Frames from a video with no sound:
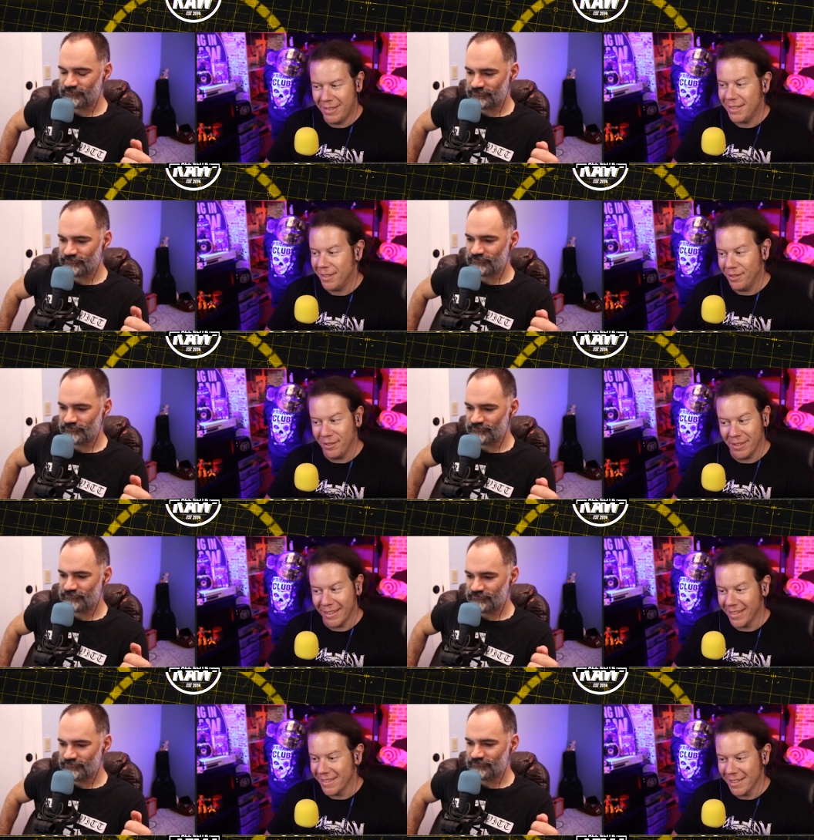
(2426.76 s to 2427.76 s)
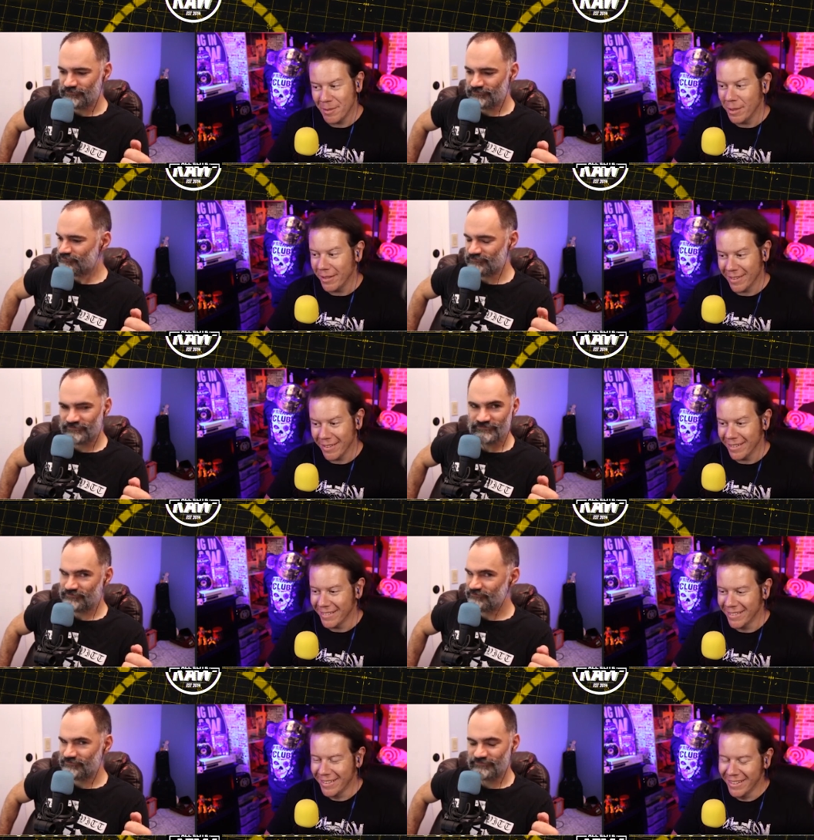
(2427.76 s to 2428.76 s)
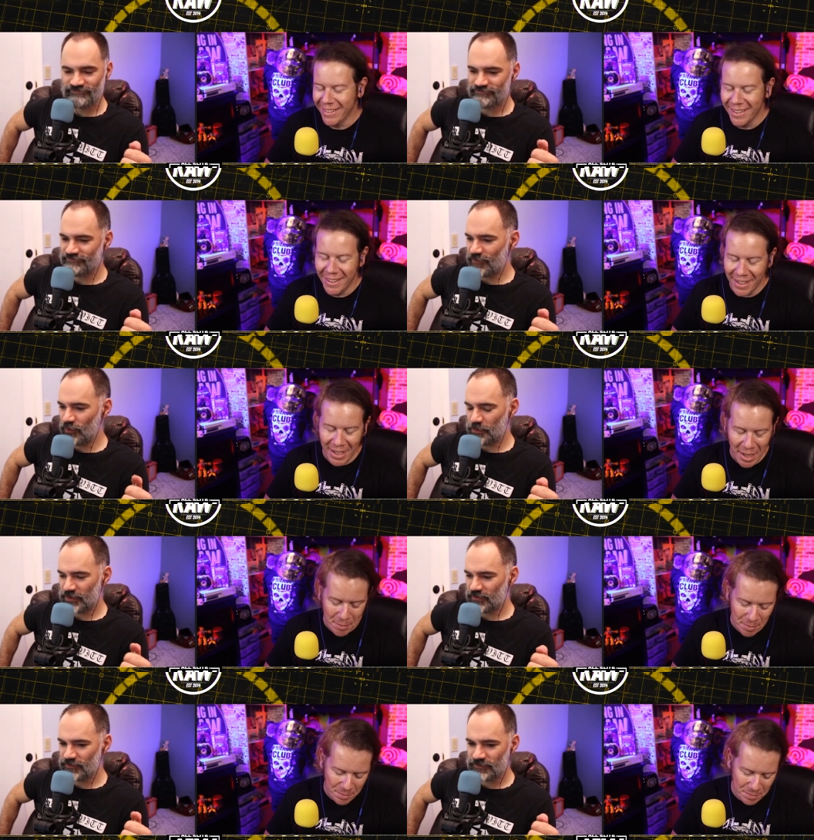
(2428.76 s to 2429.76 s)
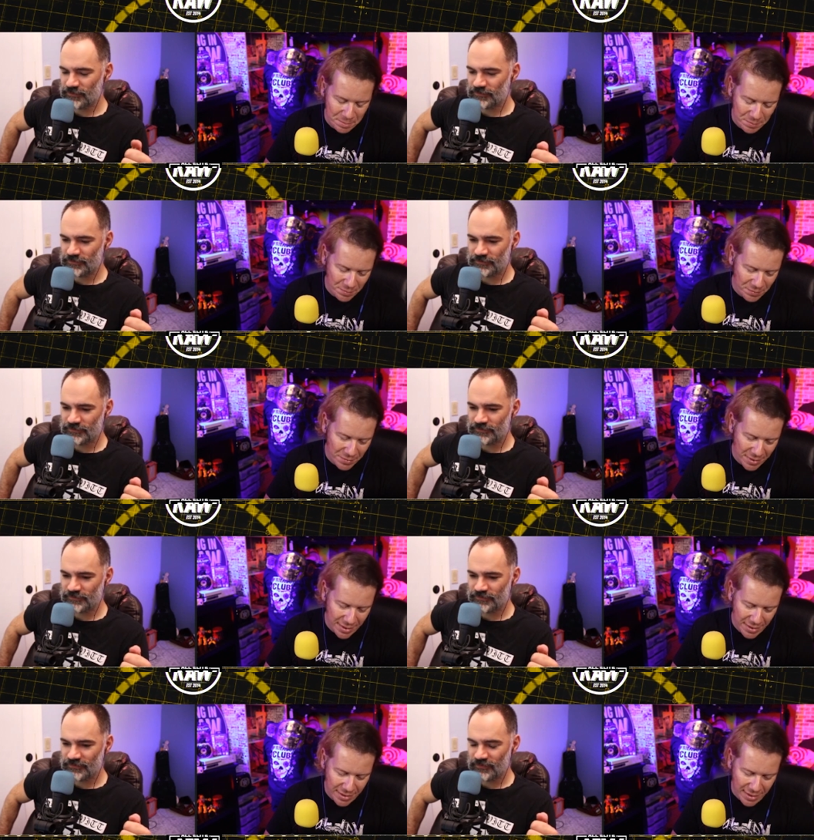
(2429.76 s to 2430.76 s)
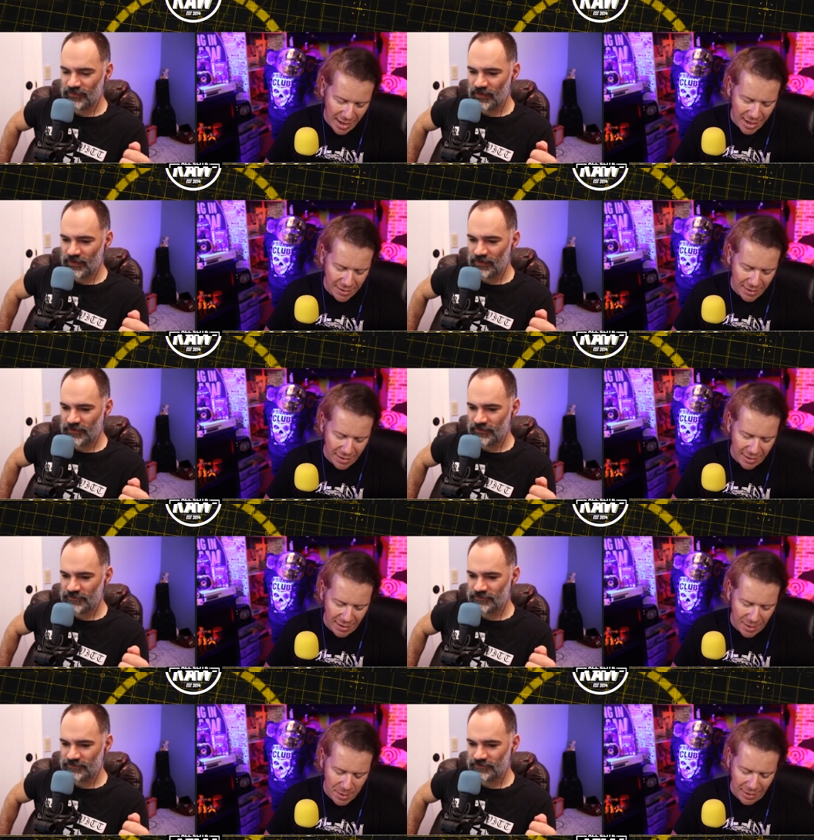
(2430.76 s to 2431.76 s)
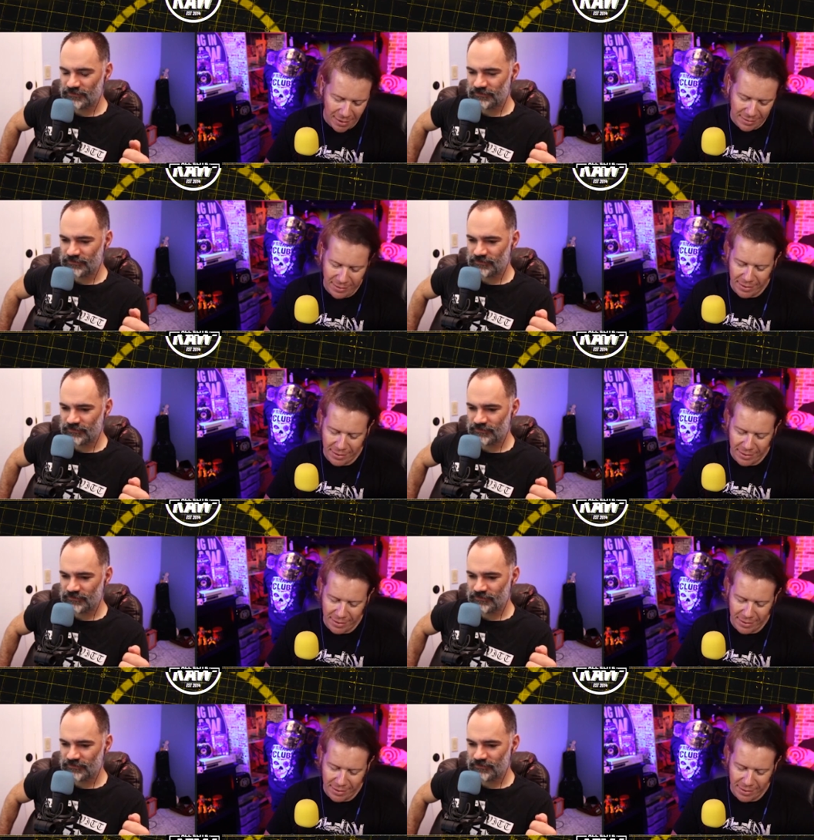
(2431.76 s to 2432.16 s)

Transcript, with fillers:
Speaker 1: I still don't think that's going to be a thing. Um, yeah, the I mean,